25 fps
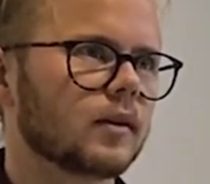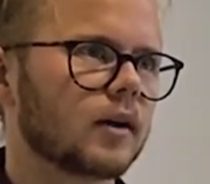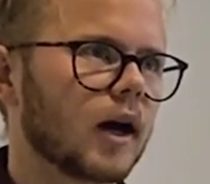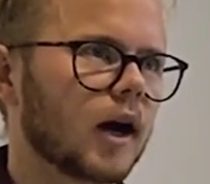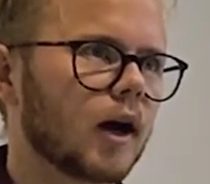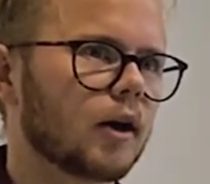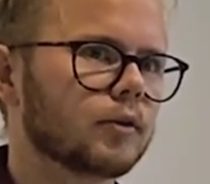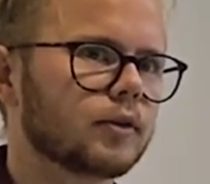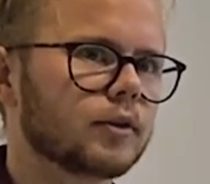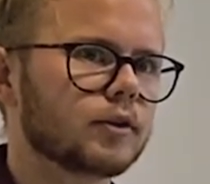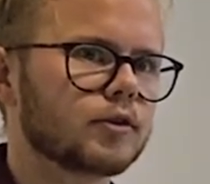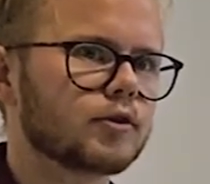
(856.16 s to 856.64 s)

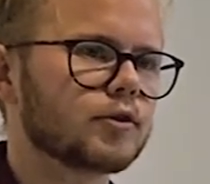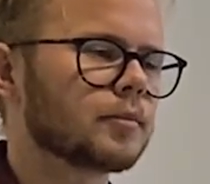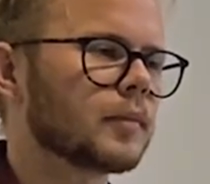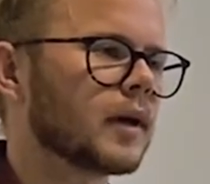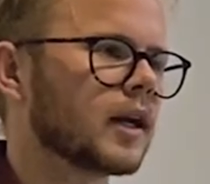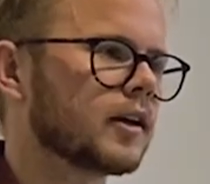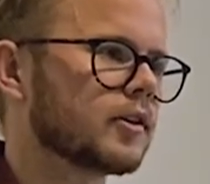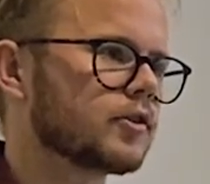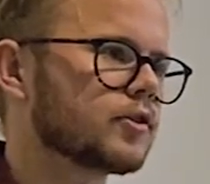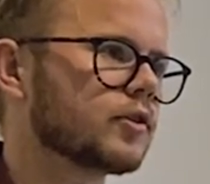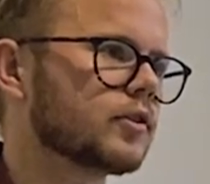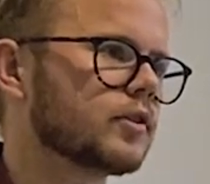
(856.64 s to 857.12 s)
How did you
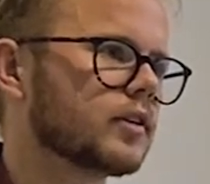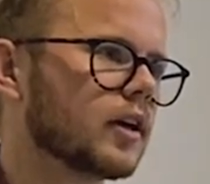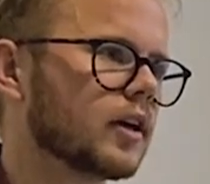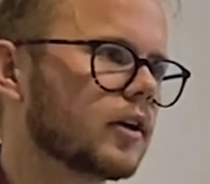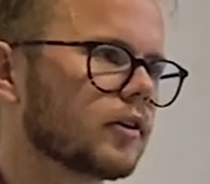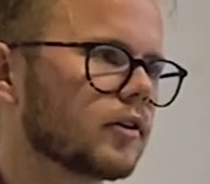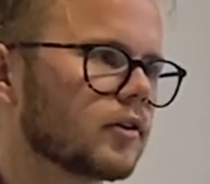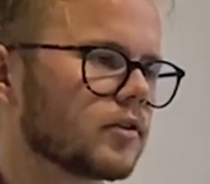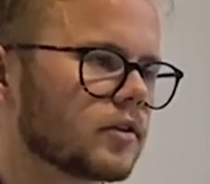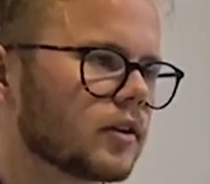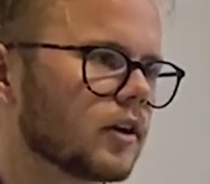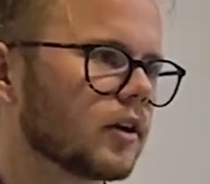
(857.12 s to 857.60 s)
manage to tell
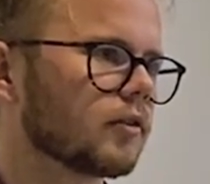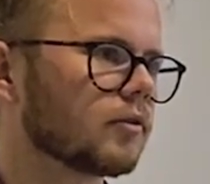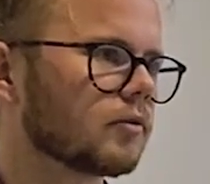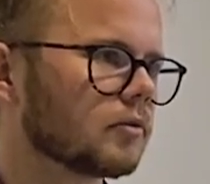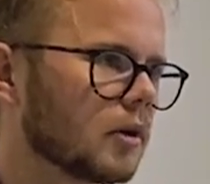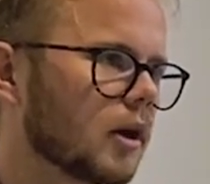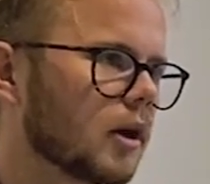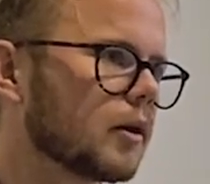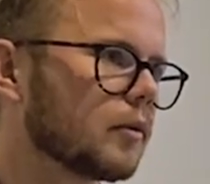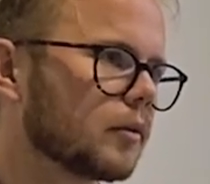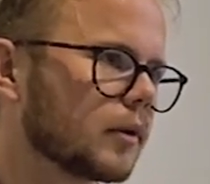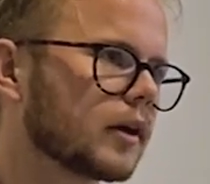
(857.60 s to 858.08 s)
yourself,
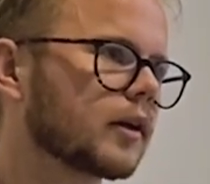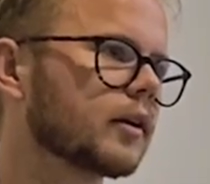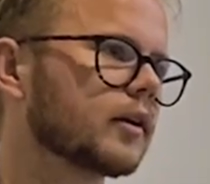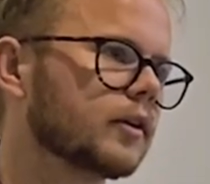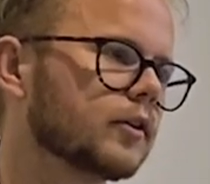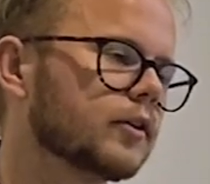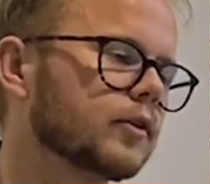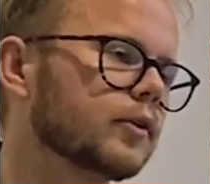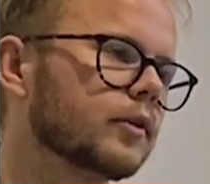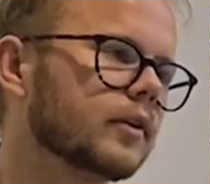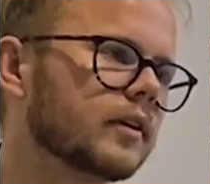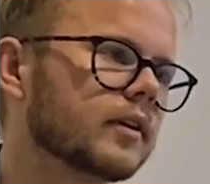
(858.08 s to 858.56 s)
no, we're going
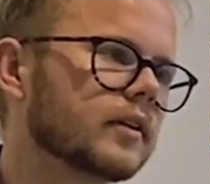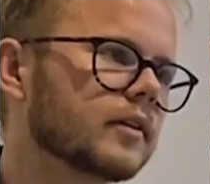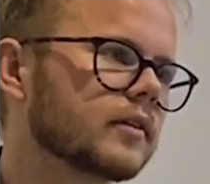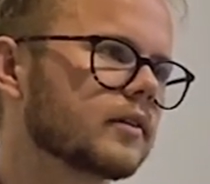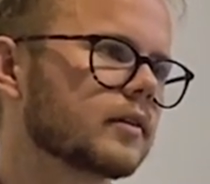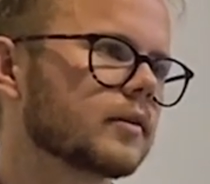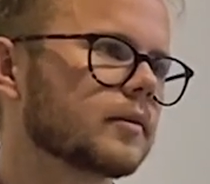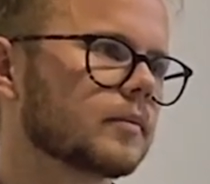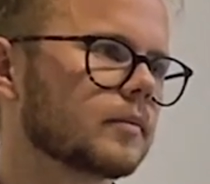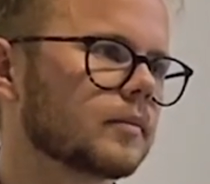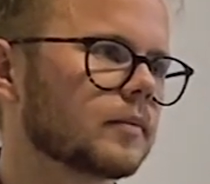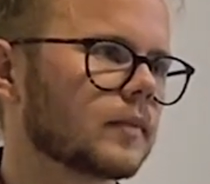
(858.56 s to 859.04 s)
to do this?